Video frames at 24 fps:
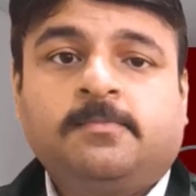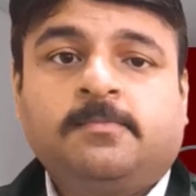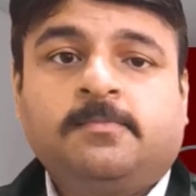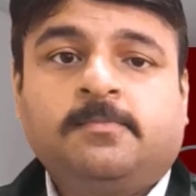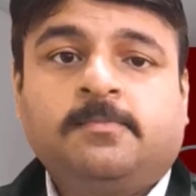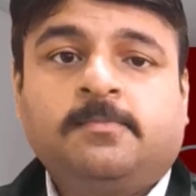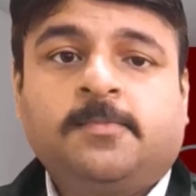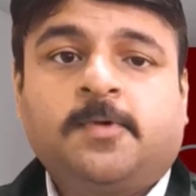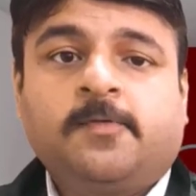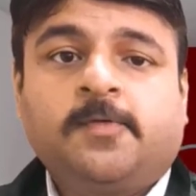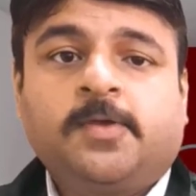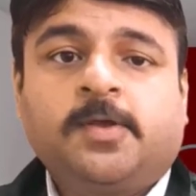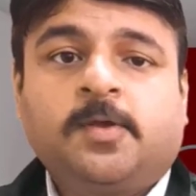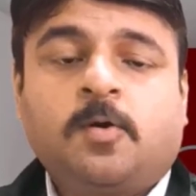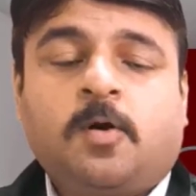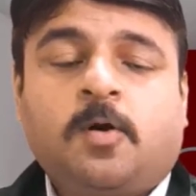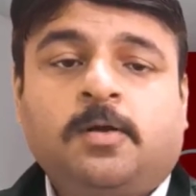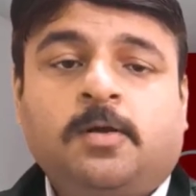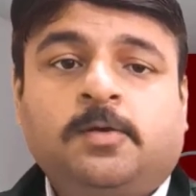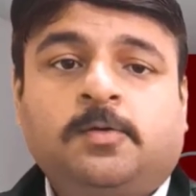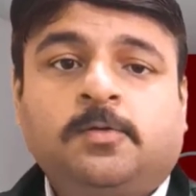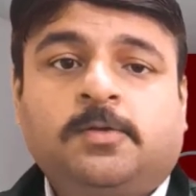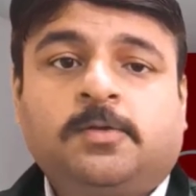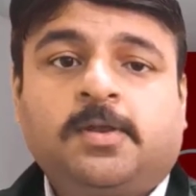Moving
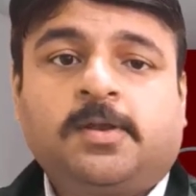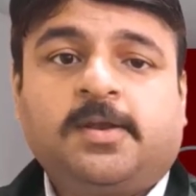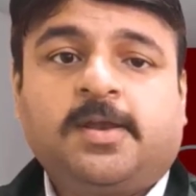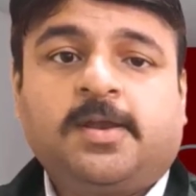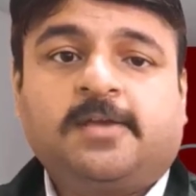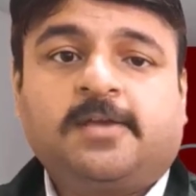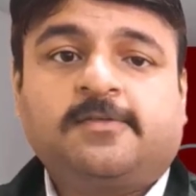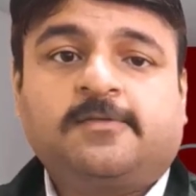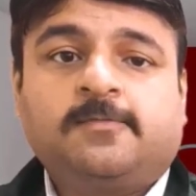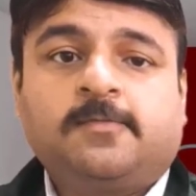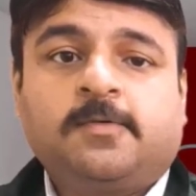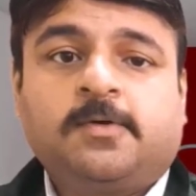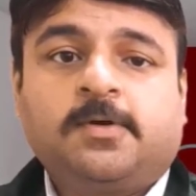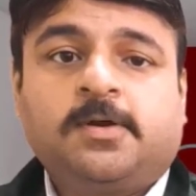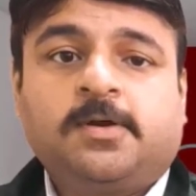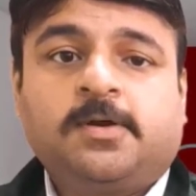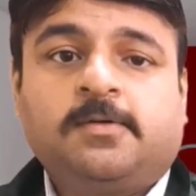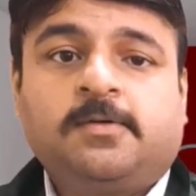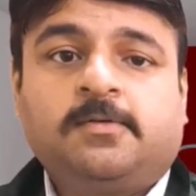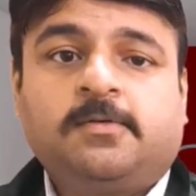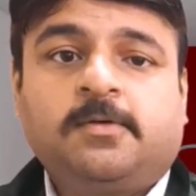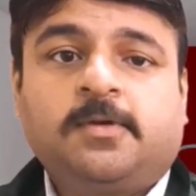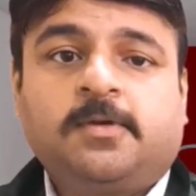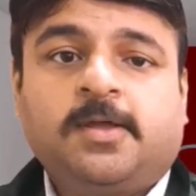on to the next
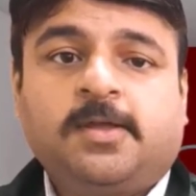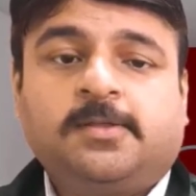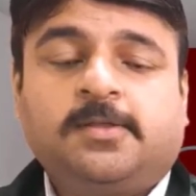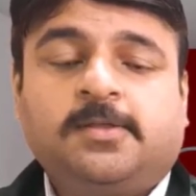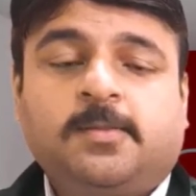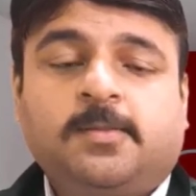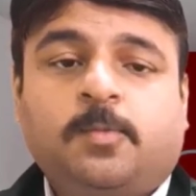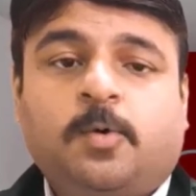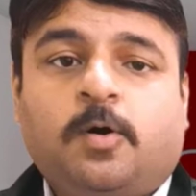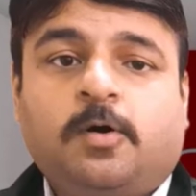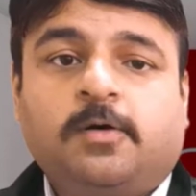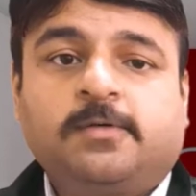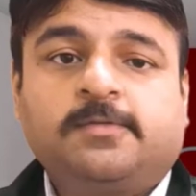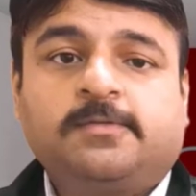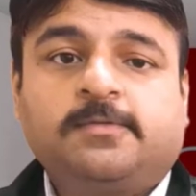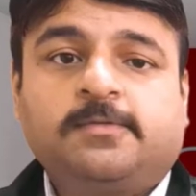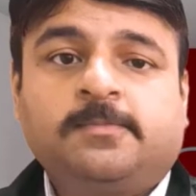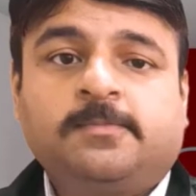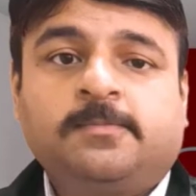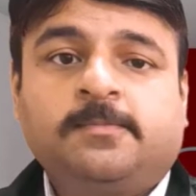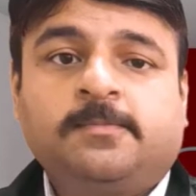word in the box.